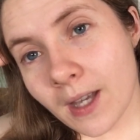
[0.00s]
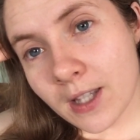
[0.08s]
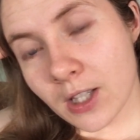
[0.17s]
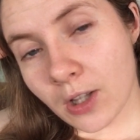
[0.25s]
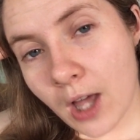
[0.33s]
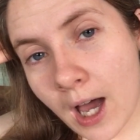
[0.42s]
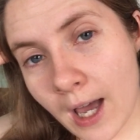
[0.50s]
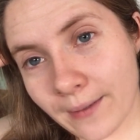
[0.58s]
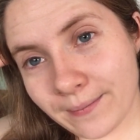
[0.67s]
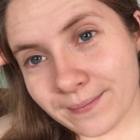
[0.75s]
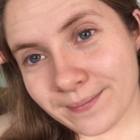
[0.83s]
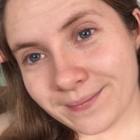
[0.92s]
a lot.
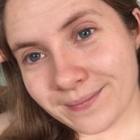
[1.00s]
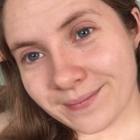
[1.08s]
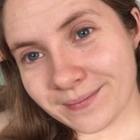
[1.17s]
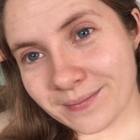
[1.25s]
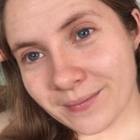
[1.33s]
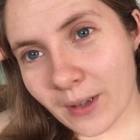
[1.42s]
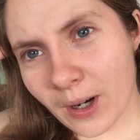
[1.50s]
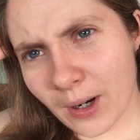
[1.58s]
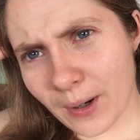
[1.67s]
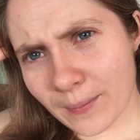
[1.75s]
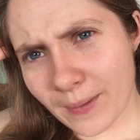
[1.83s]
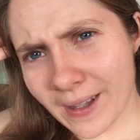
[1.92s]

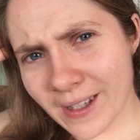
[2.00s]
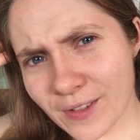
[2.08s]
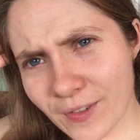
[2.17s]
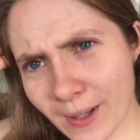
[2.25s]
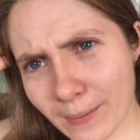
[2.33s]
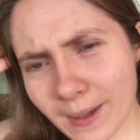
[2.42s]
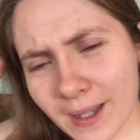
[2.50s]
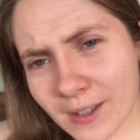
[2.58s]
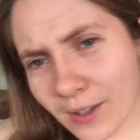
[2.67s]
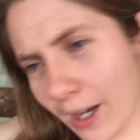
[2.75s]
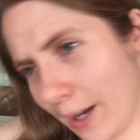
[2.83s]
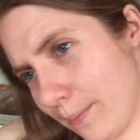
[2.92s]
And it's fun, but it's a
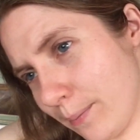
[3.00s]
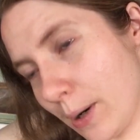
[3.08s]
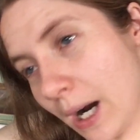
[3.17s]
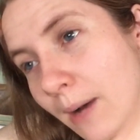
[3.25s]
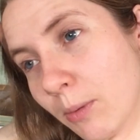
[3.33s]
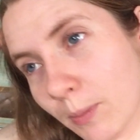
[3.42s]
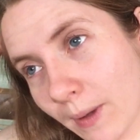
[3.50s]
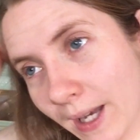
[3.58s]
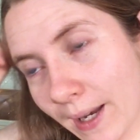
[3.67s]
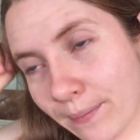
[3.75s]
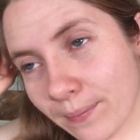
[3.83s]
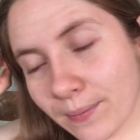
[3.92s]
lot.
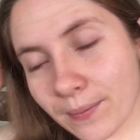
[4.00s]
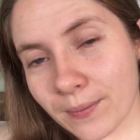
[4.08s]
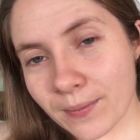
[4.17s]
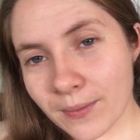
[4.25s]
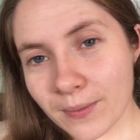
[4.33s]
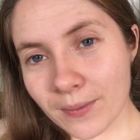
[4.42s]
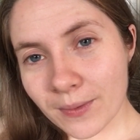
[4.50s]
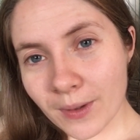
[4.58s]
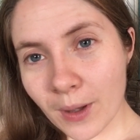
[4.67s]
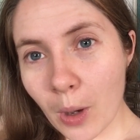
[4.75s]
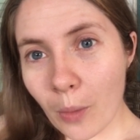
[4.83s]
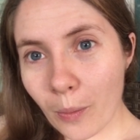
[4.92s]
Probably
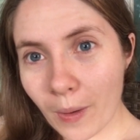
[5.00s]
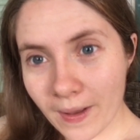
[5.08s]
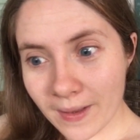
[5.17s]
what